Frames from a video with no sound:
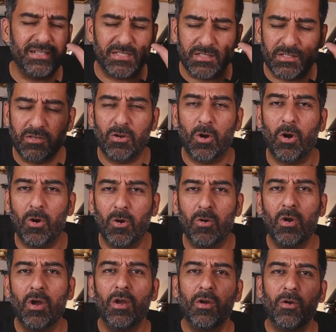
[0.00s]
It's
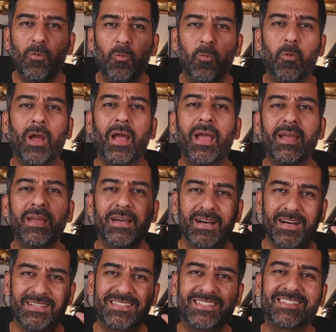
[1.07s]
no way
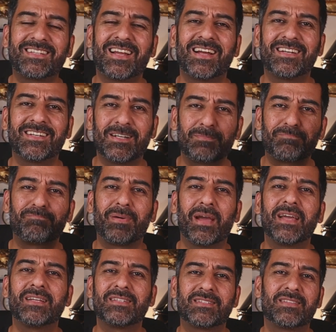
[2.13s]
a standard
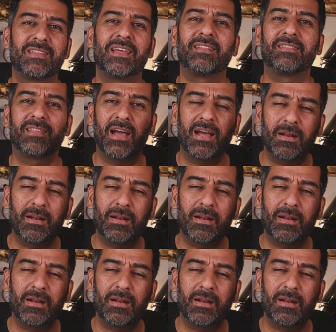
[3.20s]
base thing.